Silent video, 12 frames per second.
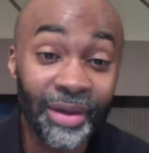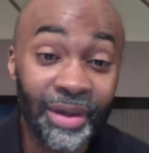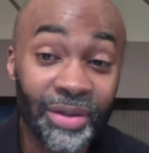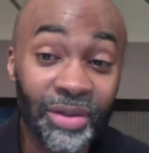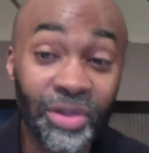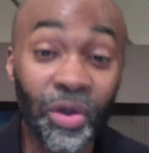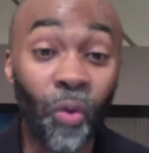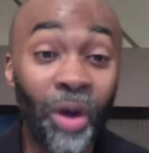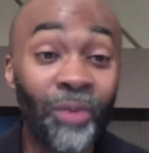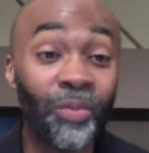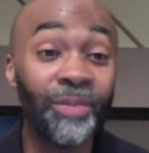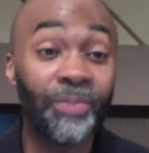So
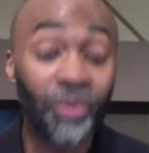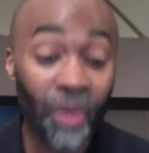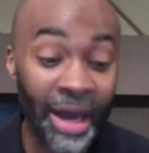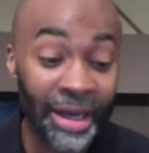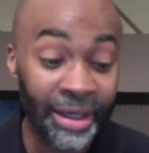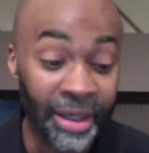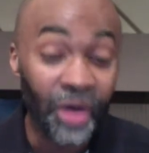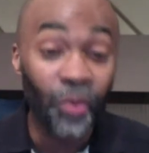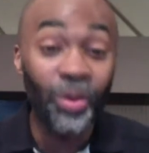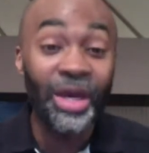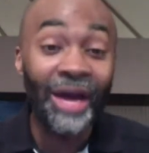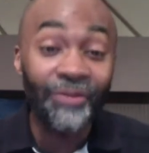when we pray,
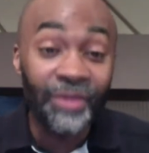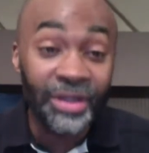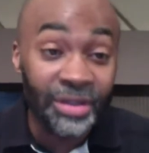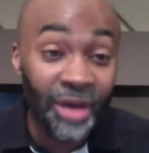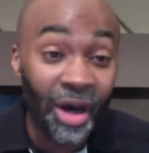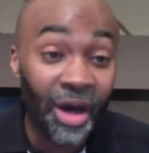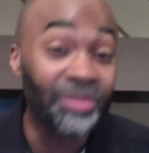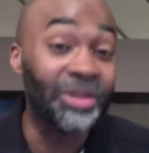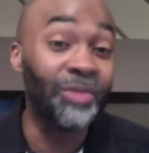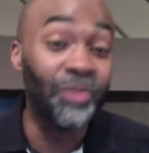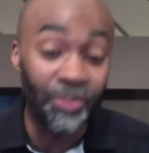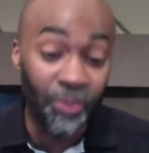we have the Psalms
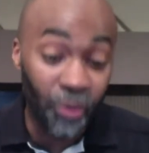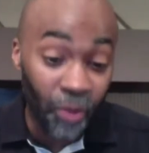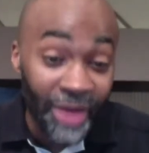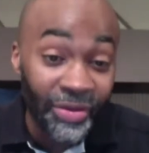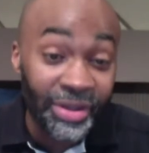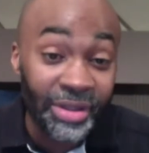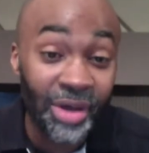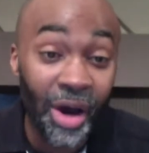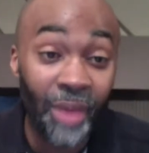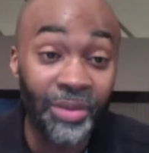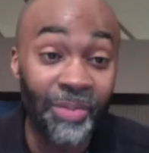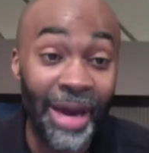and we pray the
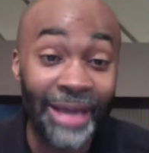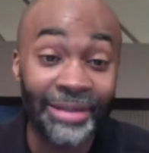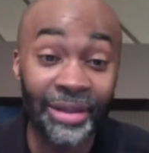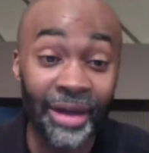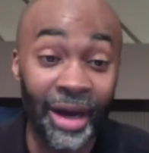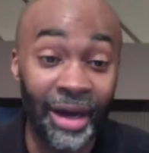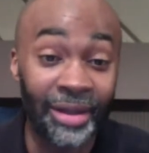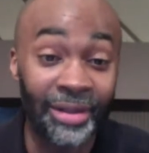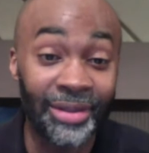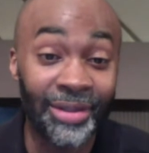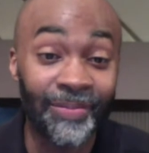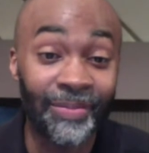Psalms back to God.
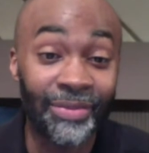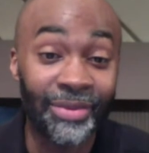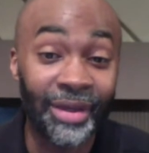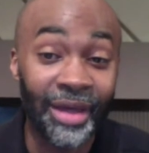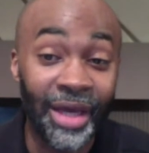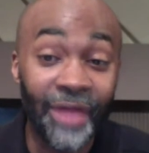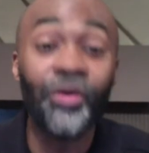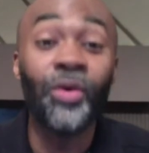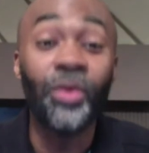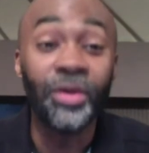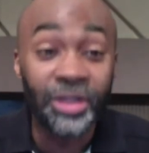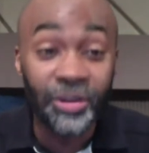And if you're
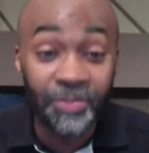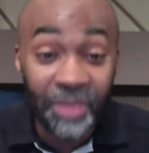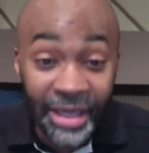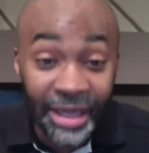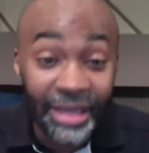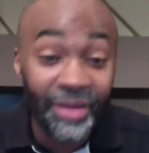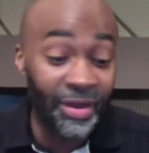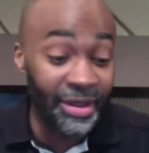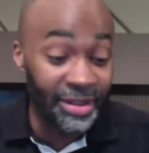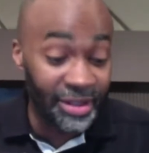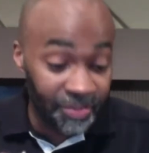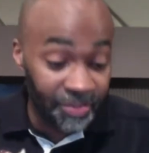going to speak anything,
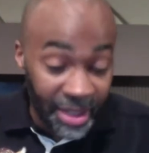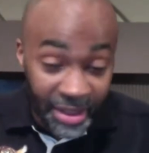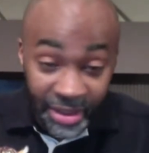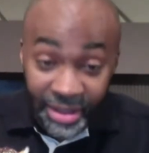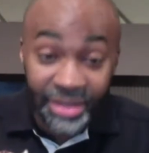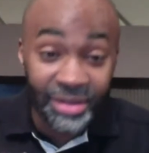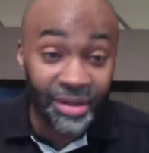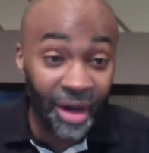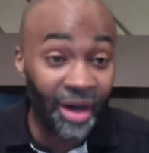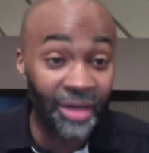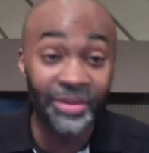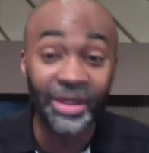speak these
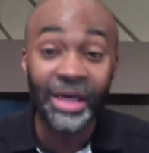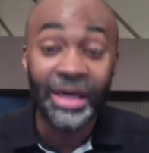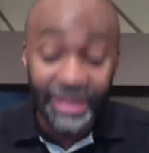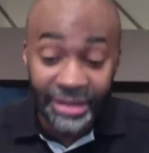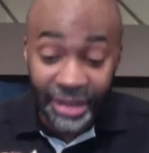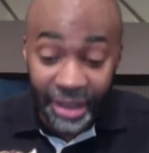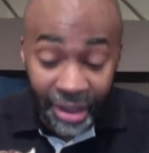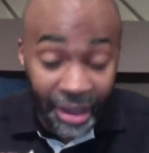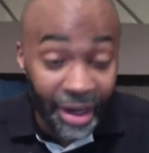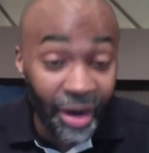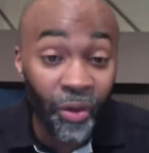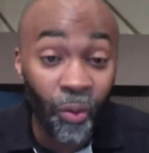Psalms.
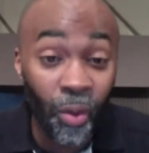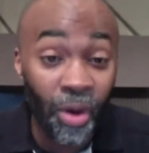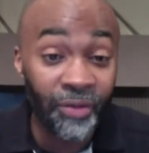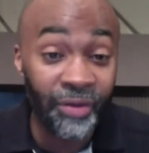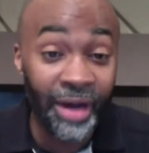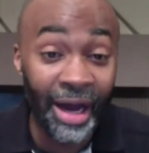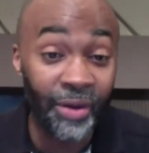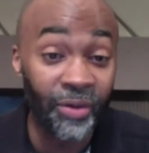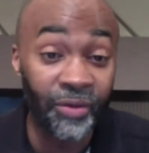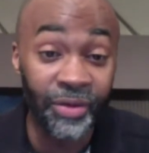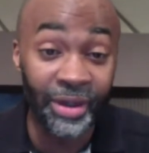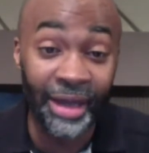Declare the word of God
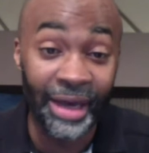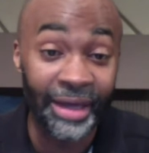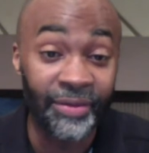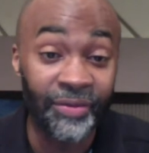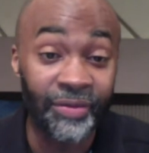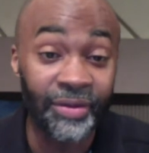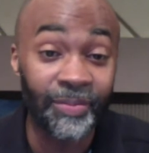over your life.